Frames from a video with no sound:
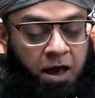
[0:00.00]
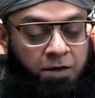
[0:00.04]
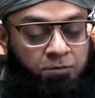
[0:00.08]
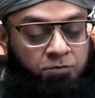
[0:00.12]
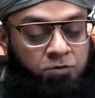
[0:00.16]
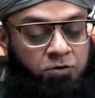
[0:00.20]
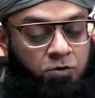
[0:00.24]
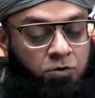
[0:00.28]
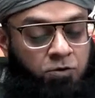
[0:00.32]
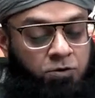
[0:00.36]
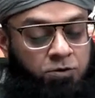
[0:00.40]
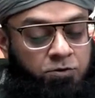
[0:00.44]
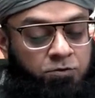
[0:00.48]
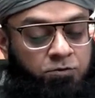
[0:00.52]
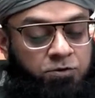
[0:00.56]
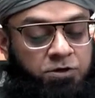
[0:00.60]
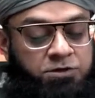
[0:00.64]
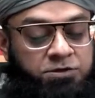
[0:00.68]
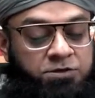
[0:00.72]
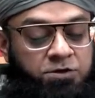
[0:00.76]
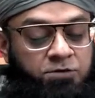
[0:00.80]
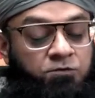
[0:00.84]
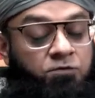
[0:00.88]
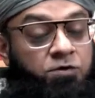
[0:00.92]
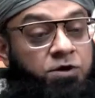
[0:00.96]
I would go
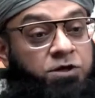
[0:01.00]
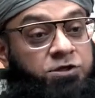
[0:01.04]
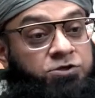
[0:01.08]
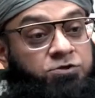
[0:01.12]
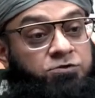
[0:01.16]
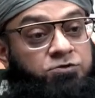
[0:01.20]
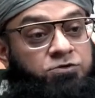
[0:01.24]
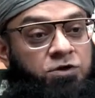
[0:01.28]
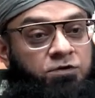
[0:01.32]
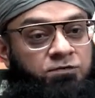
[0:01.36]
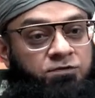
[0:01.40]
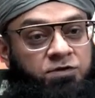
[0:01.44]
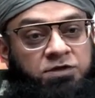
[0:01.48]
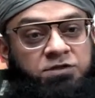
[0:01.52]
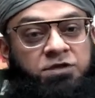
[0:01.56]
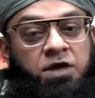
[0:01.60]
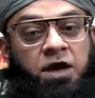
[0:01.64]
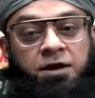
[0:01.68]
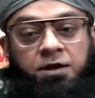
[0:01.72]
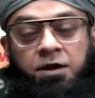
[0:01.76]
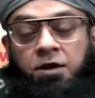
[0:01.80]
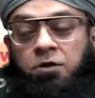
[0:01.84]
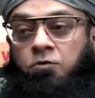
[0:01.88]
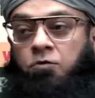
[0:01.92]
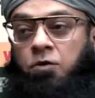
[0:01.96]
towards the virtues of
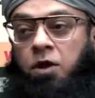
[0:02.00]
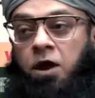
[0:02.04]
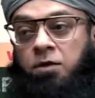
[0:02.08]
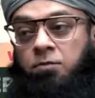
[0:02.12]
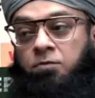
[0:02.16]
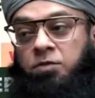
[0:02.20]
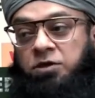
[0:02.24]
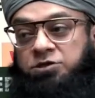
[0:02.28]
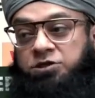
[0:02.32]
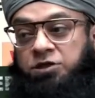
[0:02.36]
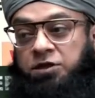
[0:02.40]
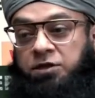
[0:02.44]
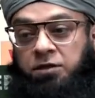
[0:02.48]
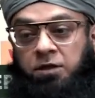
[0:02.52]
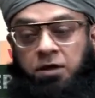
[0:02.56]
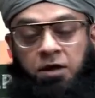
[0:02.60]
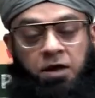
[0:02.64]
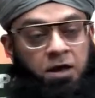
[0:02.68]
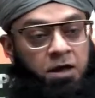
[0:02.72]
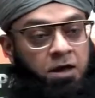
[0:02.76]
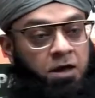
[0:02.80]
reciting Quran Majeed.